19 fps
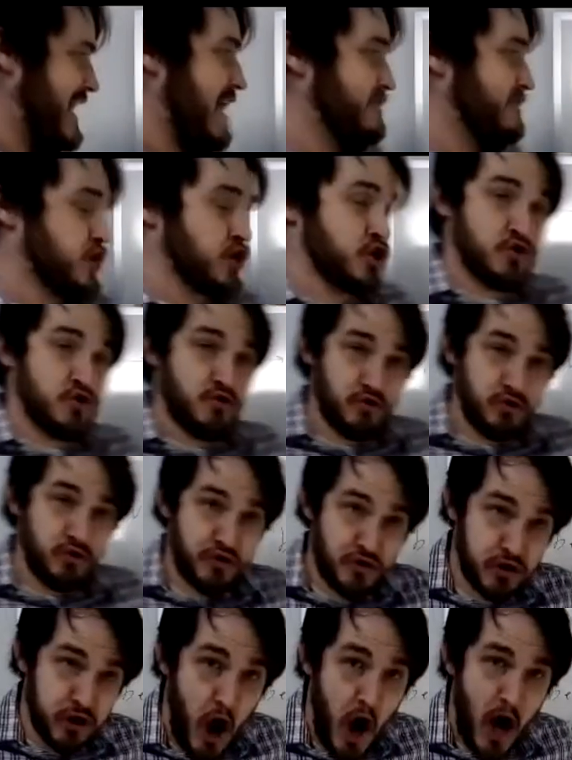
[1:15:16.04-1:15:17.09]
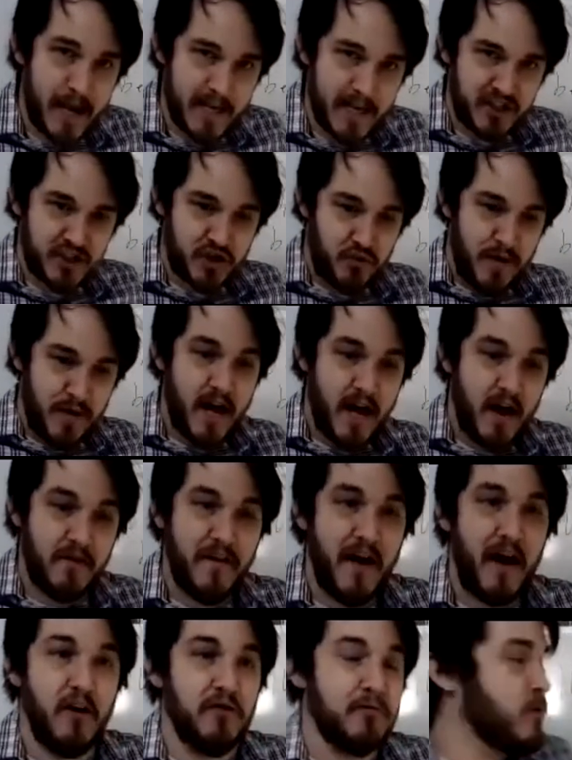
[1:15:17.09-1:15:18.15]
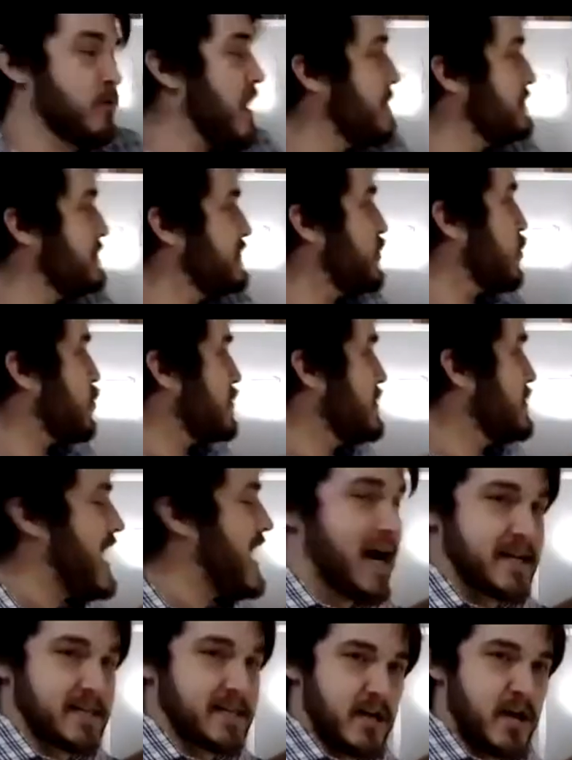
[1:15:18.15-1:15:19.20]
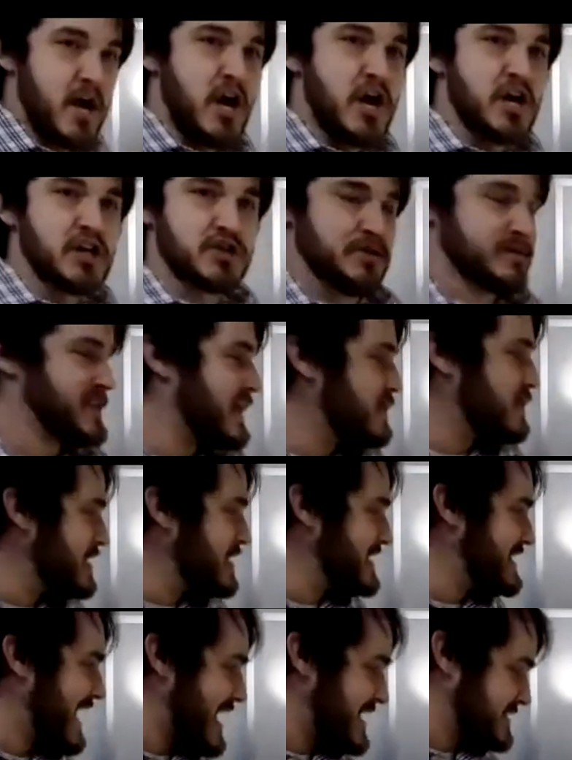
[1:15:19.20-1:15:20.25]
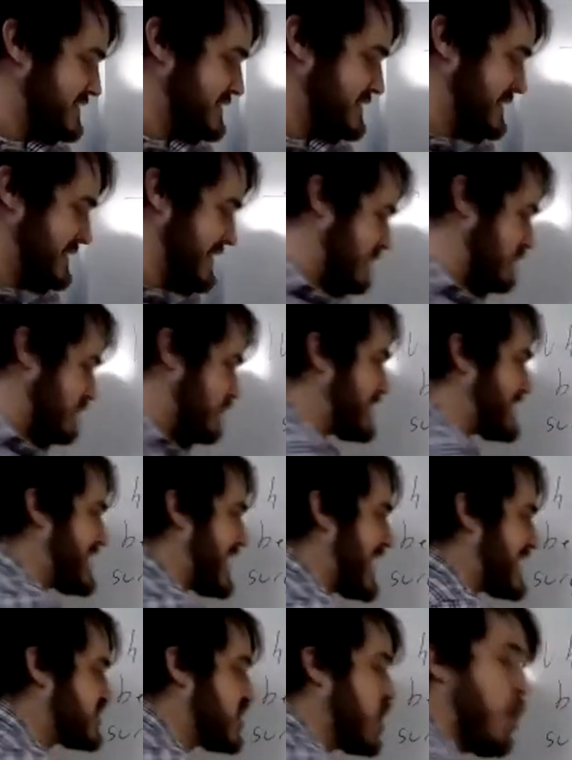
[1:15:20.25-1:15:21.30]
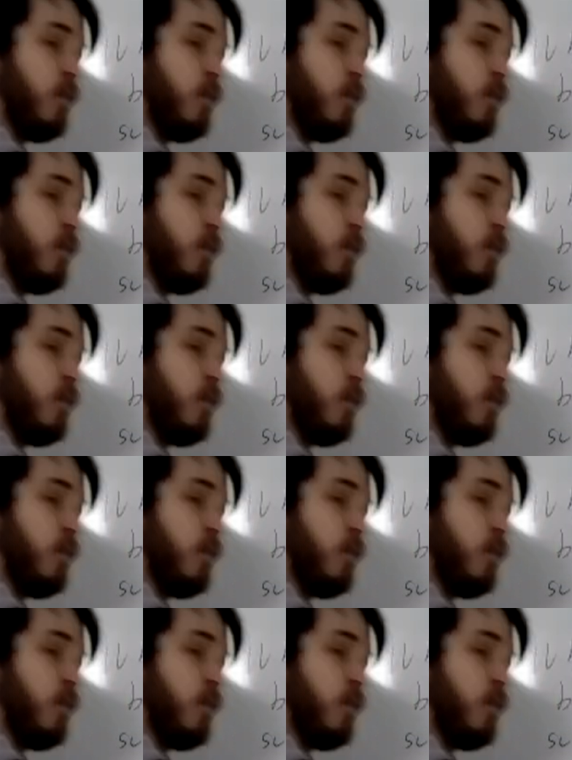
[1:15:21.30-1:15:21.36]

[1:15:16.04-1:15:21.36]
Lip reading: have a long history of health problems or not? So can anyone guess